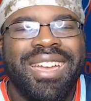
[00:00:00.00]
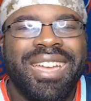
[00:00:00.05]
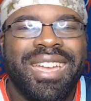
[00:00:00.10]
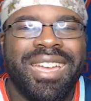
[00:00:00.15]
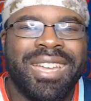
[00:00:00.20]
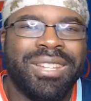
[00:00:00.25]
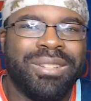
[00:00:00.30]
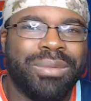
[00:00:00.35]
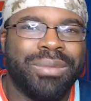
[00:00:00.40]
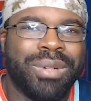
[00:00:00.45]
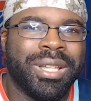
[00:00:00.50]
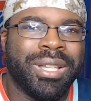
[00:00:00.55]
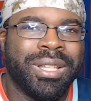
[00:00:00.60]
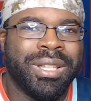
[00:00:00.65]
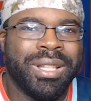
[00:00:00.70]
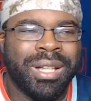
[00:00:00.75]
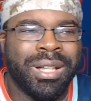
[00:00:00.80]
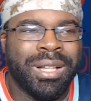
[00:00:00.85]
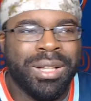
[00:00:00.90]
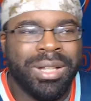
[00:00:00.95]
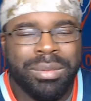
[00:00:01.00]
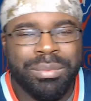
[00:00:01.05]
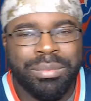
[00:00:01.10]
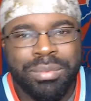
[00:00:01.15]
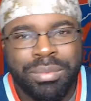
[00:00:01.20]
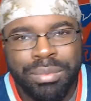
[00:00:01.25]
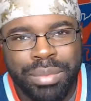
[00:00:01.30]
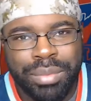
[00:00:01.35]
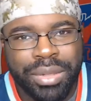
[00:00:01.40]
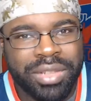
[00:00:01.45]
Anyway, but
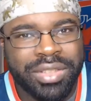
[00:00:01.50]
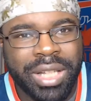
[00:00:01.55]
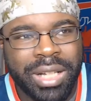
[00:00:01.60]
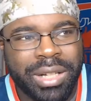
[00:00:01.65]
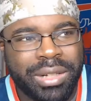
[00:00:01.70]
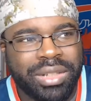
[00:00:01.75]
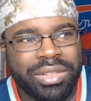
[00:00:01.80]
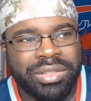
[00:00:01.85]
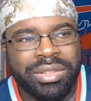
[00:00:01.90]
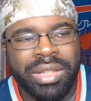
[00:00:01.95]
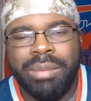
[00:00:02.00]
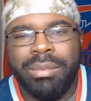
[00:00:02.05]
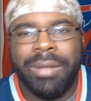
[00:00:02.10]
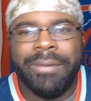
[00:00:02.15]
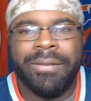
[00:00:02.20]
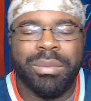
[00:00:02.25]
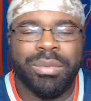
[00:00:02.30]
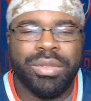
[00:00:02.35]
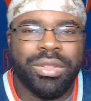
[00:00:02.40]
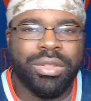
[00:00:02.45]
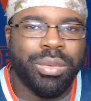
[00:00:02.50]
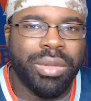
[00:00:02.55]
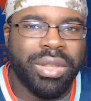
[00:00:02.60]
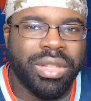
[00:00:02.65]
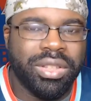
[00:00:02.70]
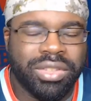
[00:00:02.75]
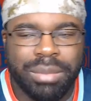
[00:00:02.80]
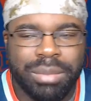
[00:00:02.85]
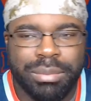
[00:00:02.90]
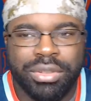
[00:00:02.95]
it's not going to stop me from doing
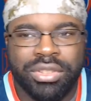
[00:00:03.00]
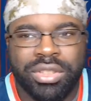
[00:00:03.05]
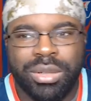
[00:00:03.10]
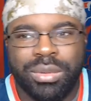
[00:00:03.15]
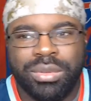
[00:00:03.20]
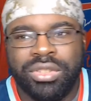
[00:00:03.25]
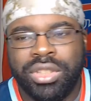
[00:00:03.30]
this episode.